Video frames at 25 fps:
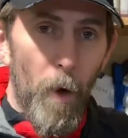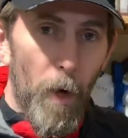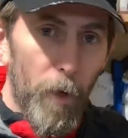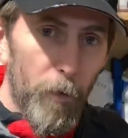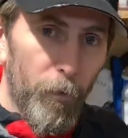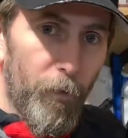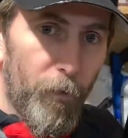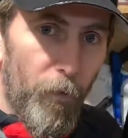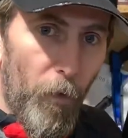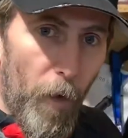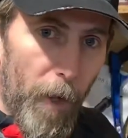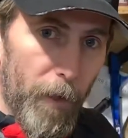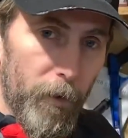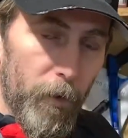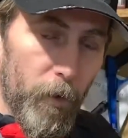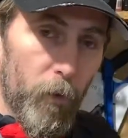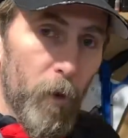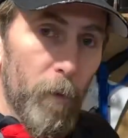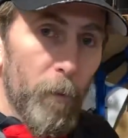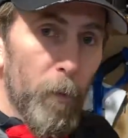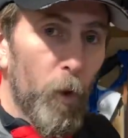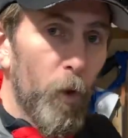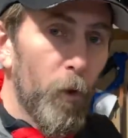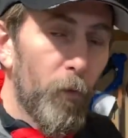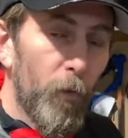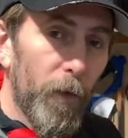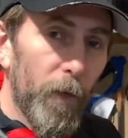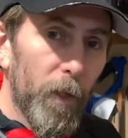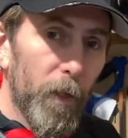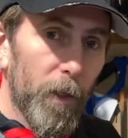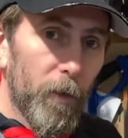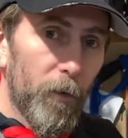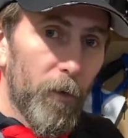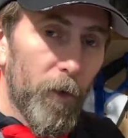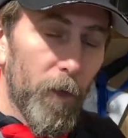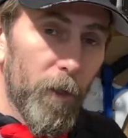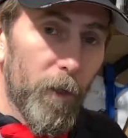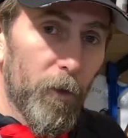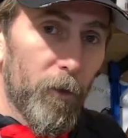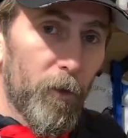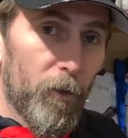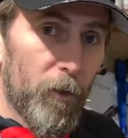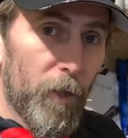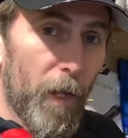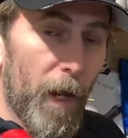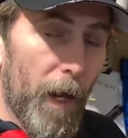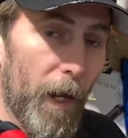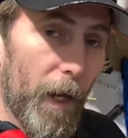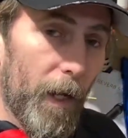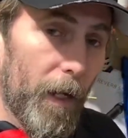find that removing the
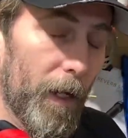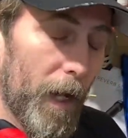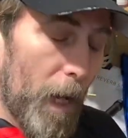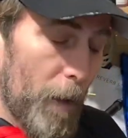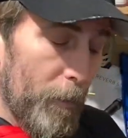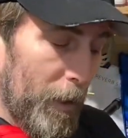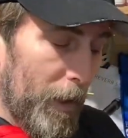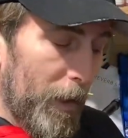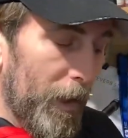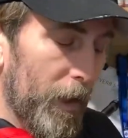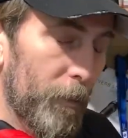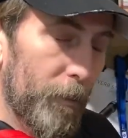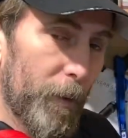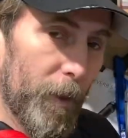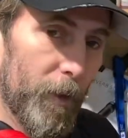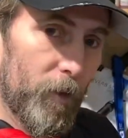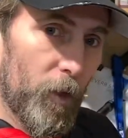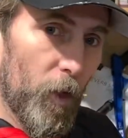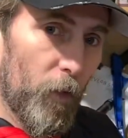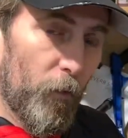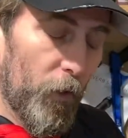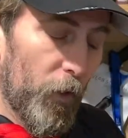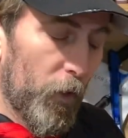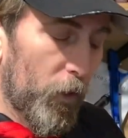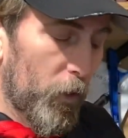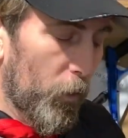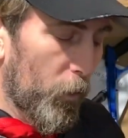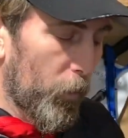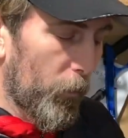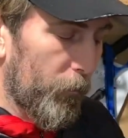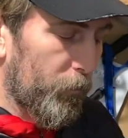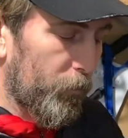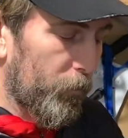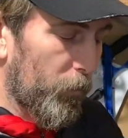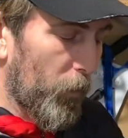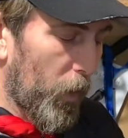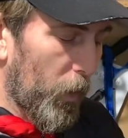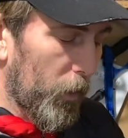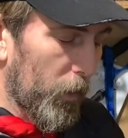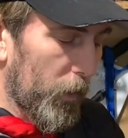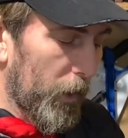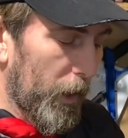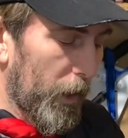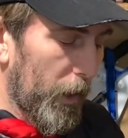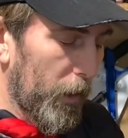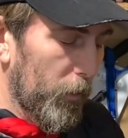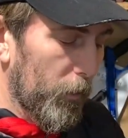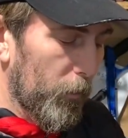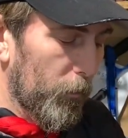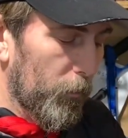cassette can be a little bit difficult.
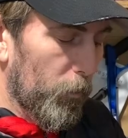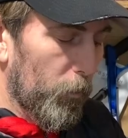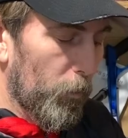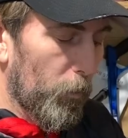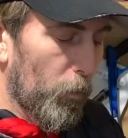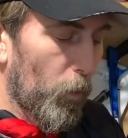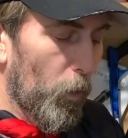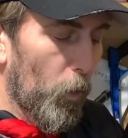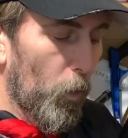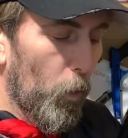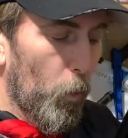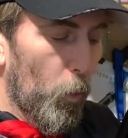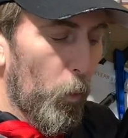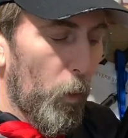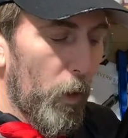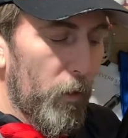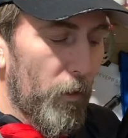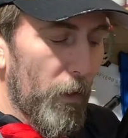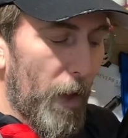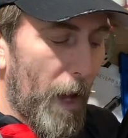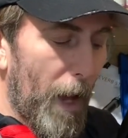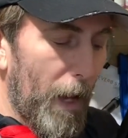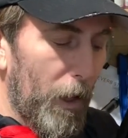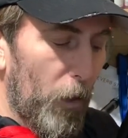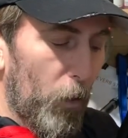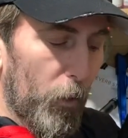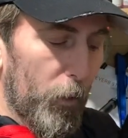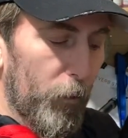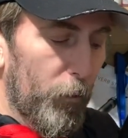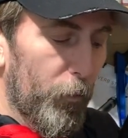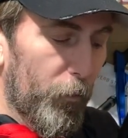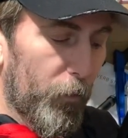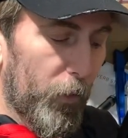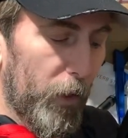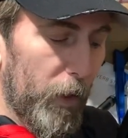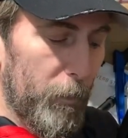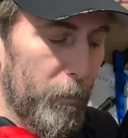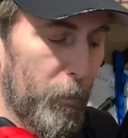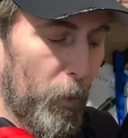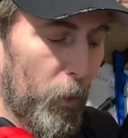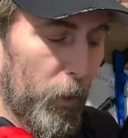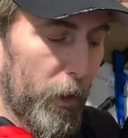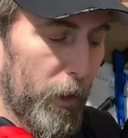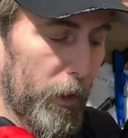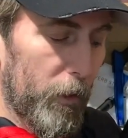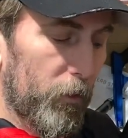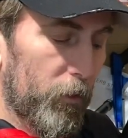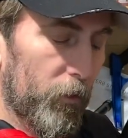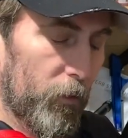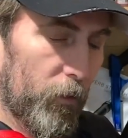Okay, with alloy free
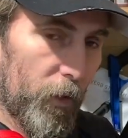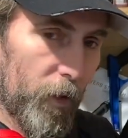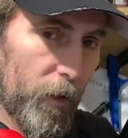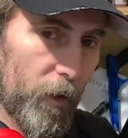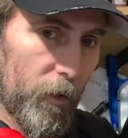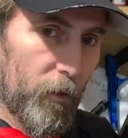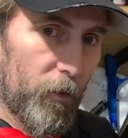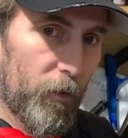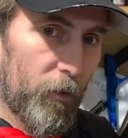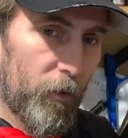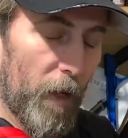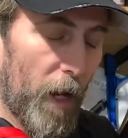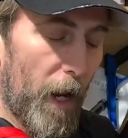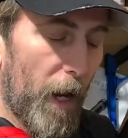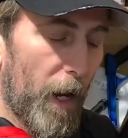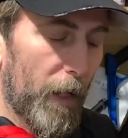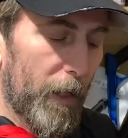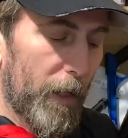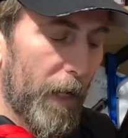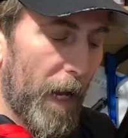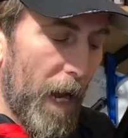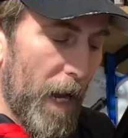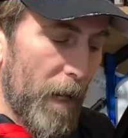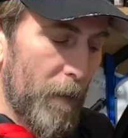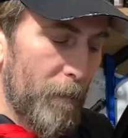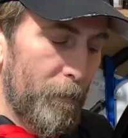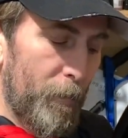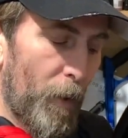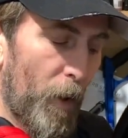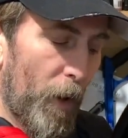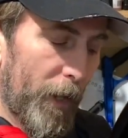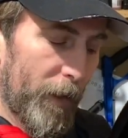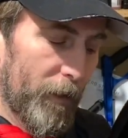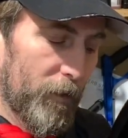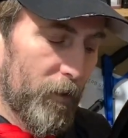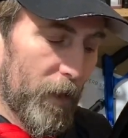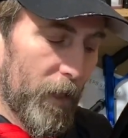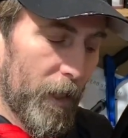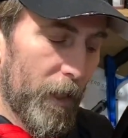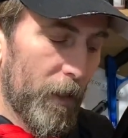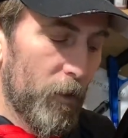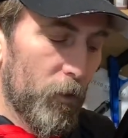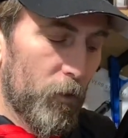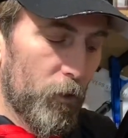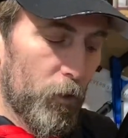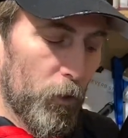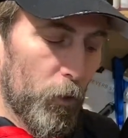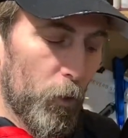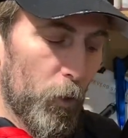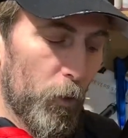bodies, the cassette can bite
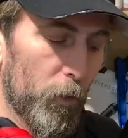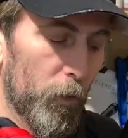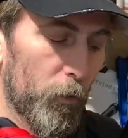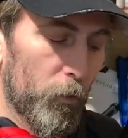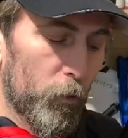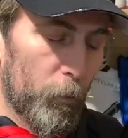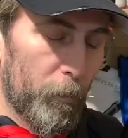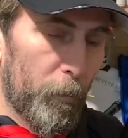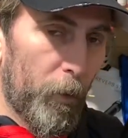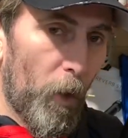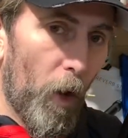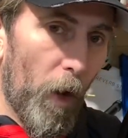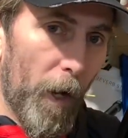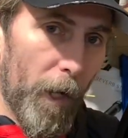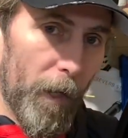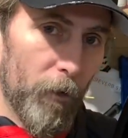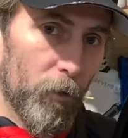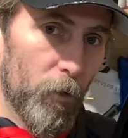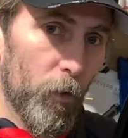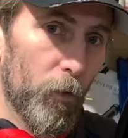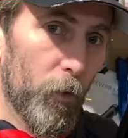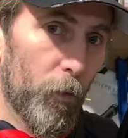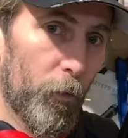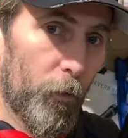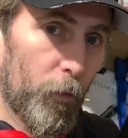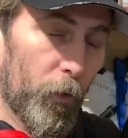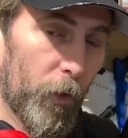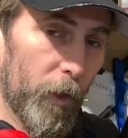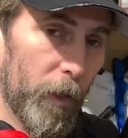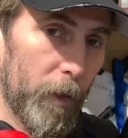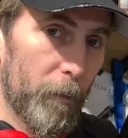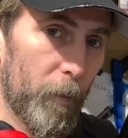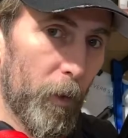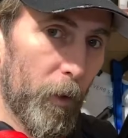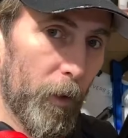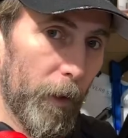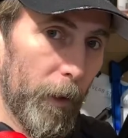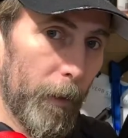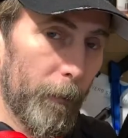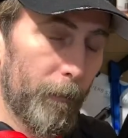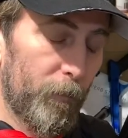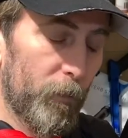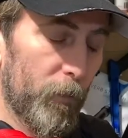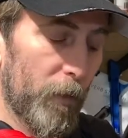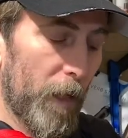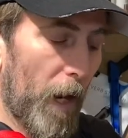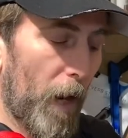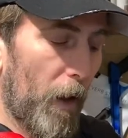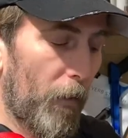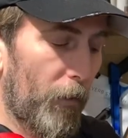into the splines on the free body.
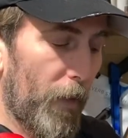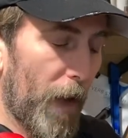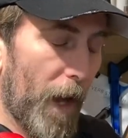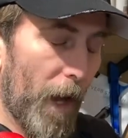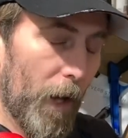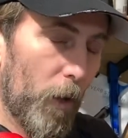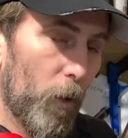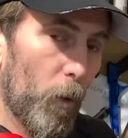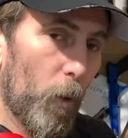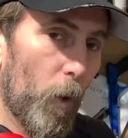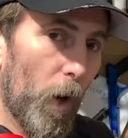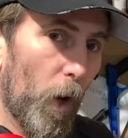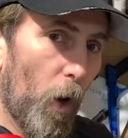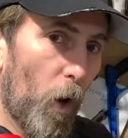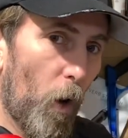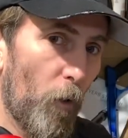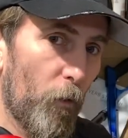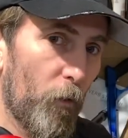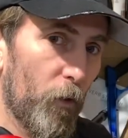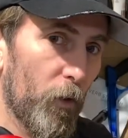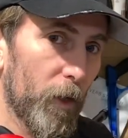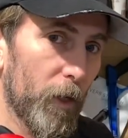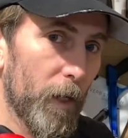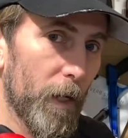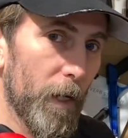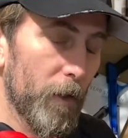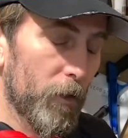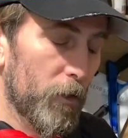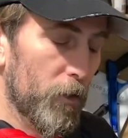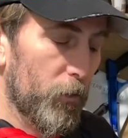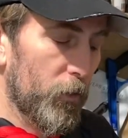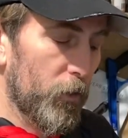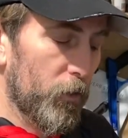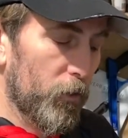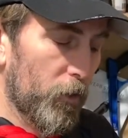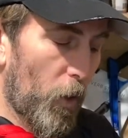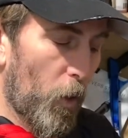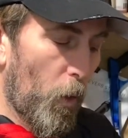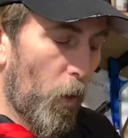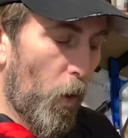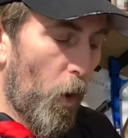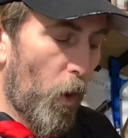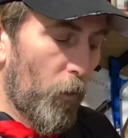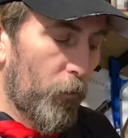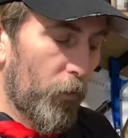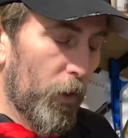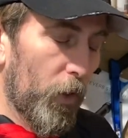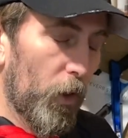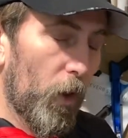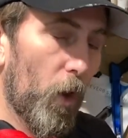Now, that quite often is a result
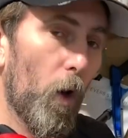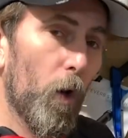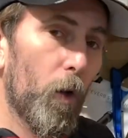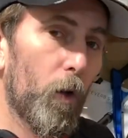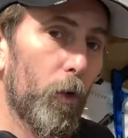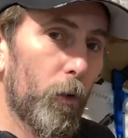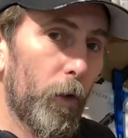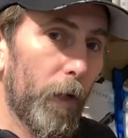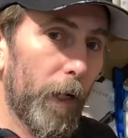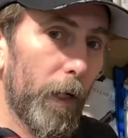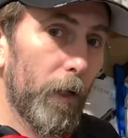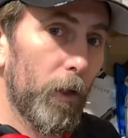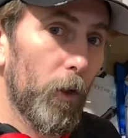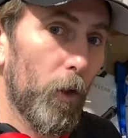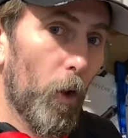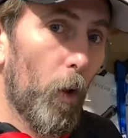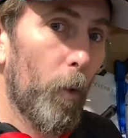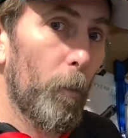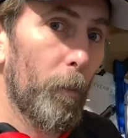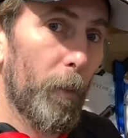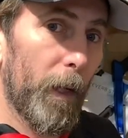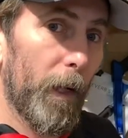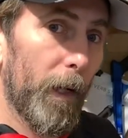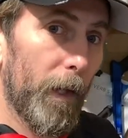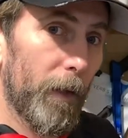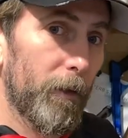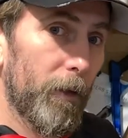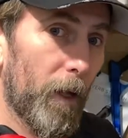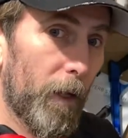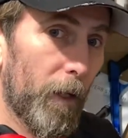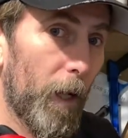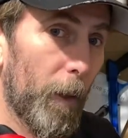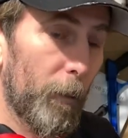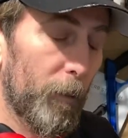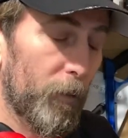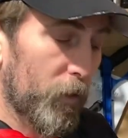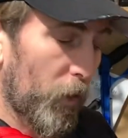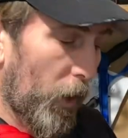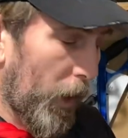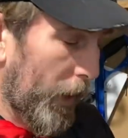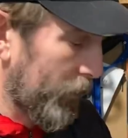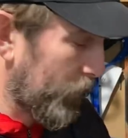of the lock ring not being done up tight